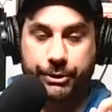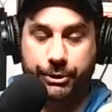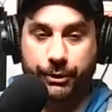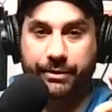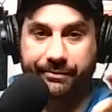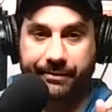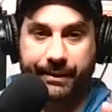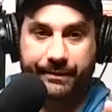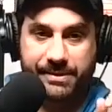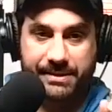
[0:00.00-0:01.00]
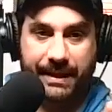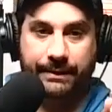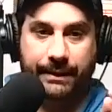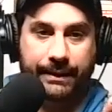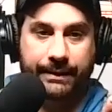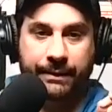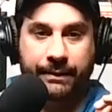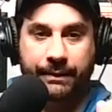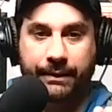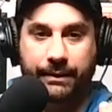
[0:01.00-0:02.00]
show different on the stat line,
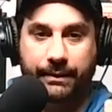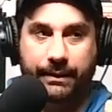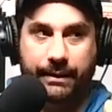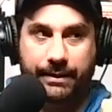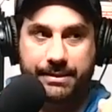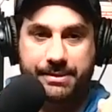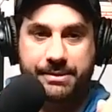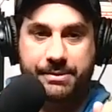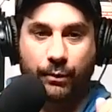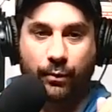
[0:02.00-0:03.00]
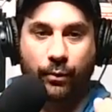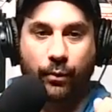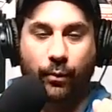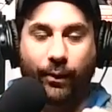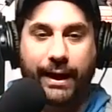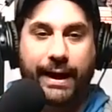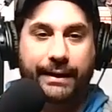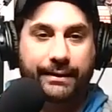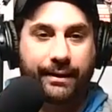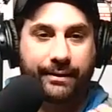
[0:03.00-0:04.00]
is why I
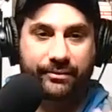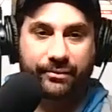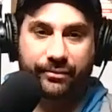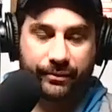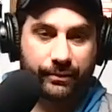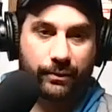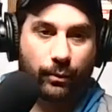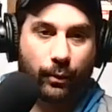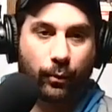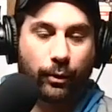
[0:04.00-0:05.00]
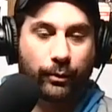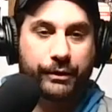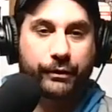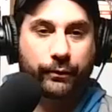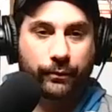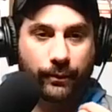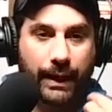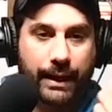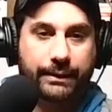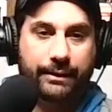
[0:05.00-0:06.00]
love what we do,
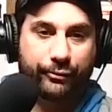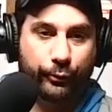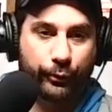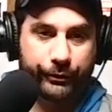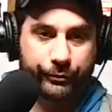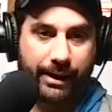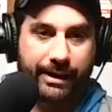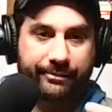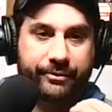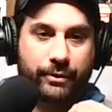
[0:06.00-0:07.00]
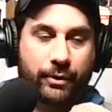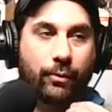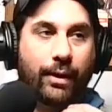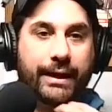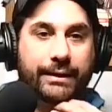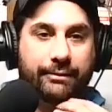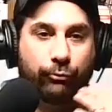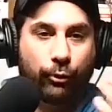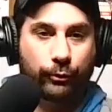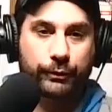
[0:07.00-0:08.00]
why I love who we draft, why I love
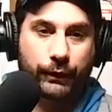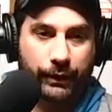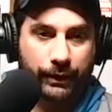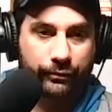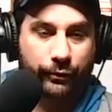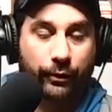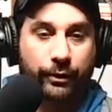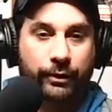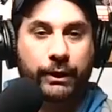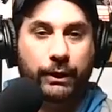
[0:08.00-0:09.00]
what we're looking for.